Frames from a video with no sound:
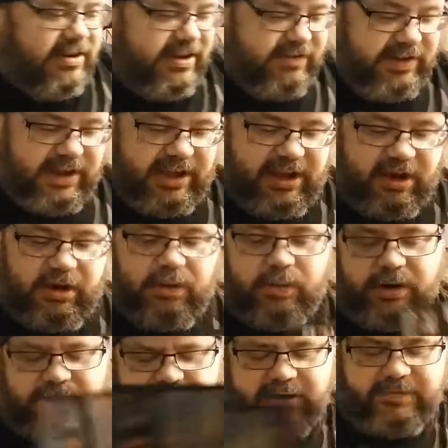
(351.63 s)
DVD
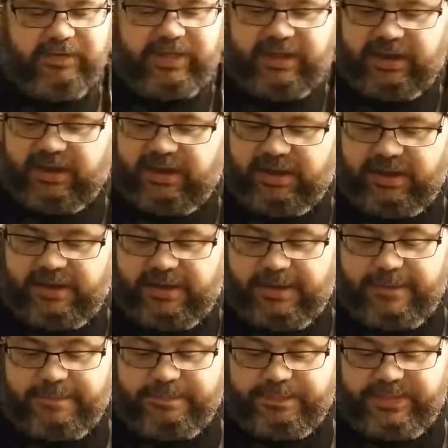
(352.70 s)
artwork and everything.
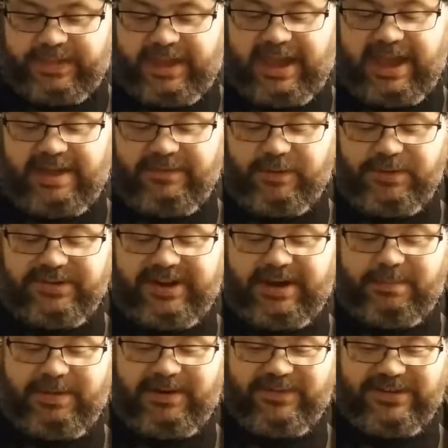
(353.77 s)
Yeah, I've always
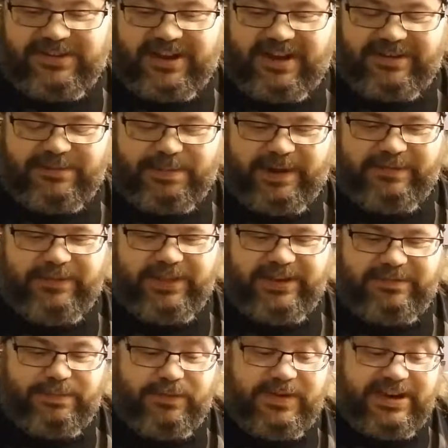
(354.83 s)
had a bit of a soft spot for
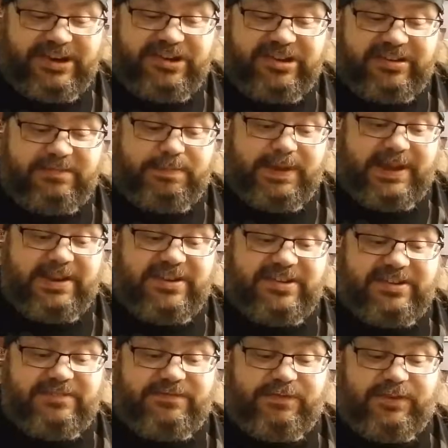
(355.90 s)
this movie, just
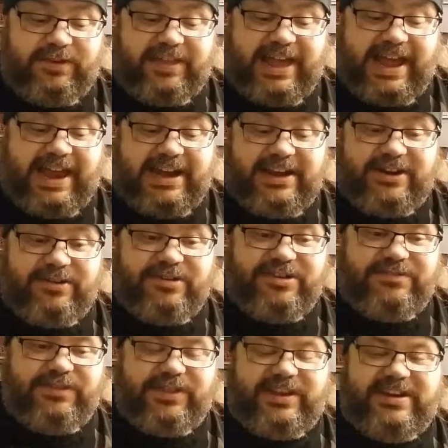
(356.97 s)
for that, you know,
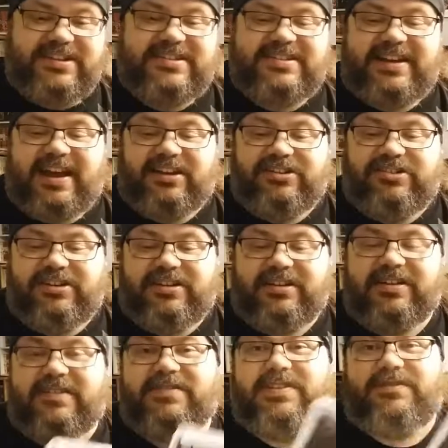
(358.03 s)
just for the
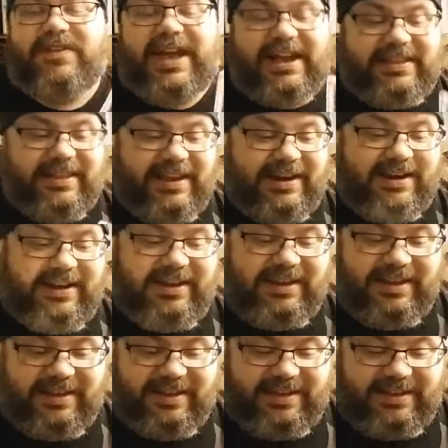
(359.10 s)
nostalgia of the fact that,
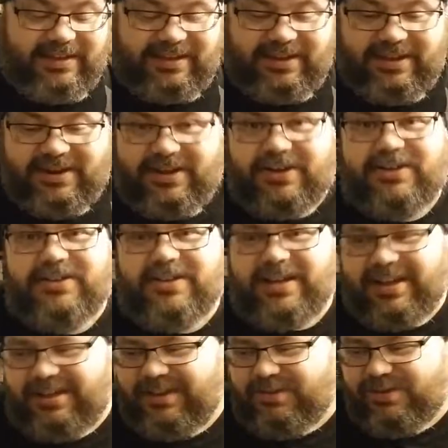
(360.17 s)
you know, it
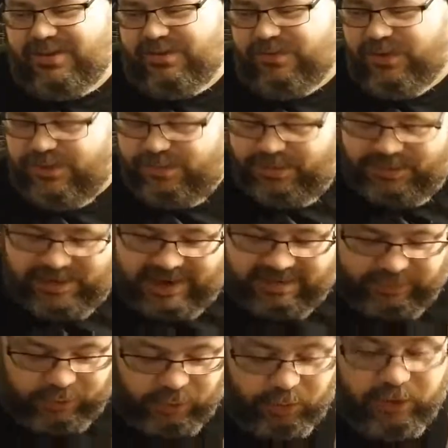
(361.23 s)
was the first movie I ever